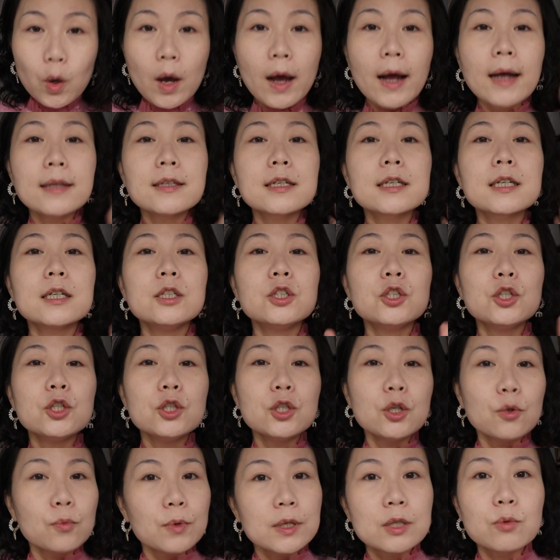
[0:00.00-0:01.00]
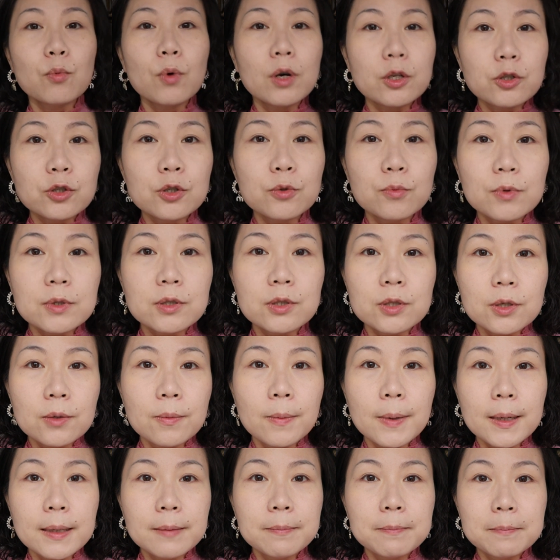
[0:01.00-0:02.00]
and continue with what she was
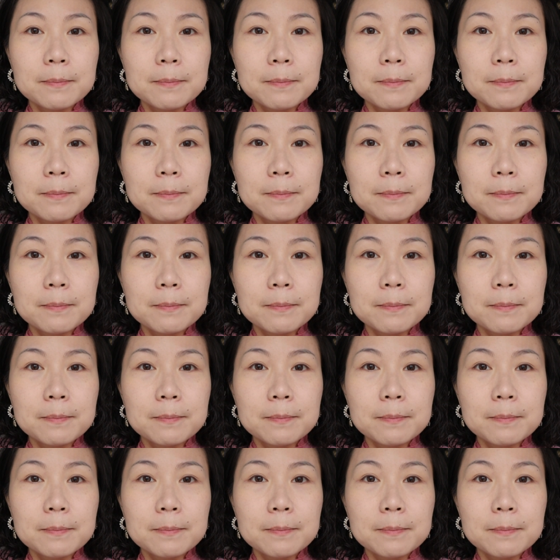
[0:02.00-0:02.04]
doing.